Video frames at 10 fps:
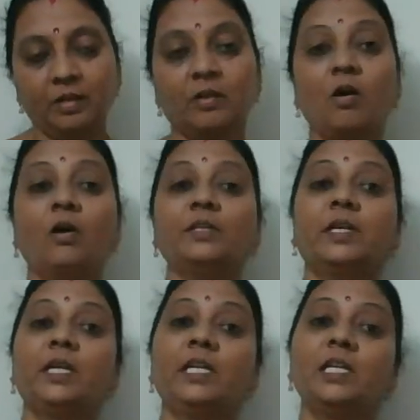
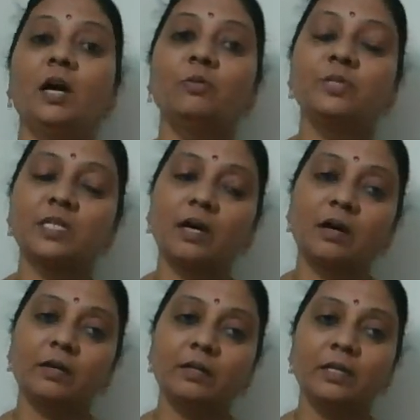Concrete nouns
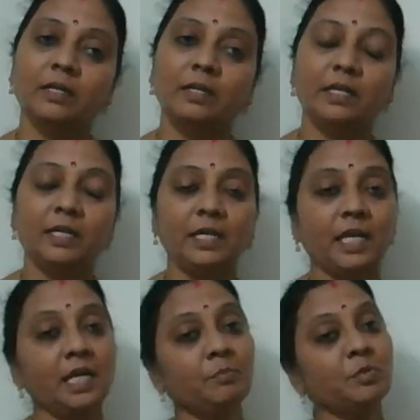are
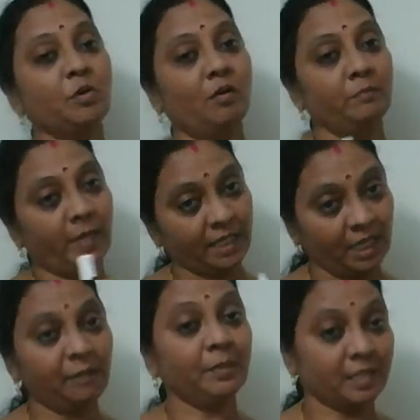names of, by
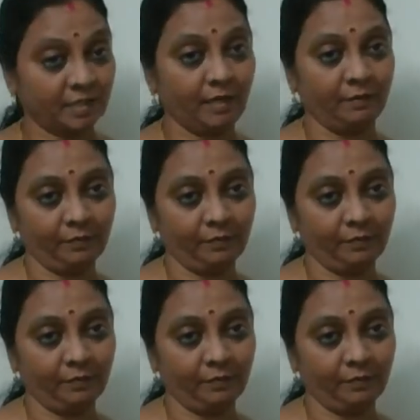name itself,